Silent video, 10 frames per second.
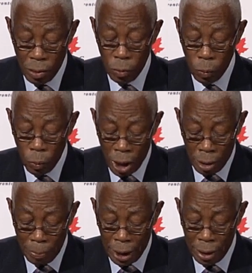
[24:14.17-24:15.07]

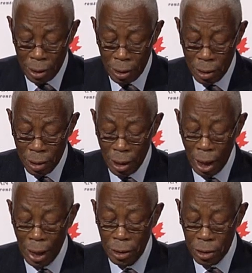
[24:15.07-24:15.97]
well-being,
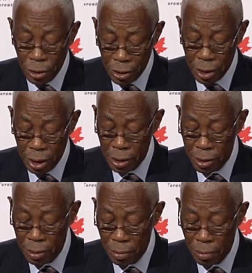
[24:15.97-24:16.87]
and justice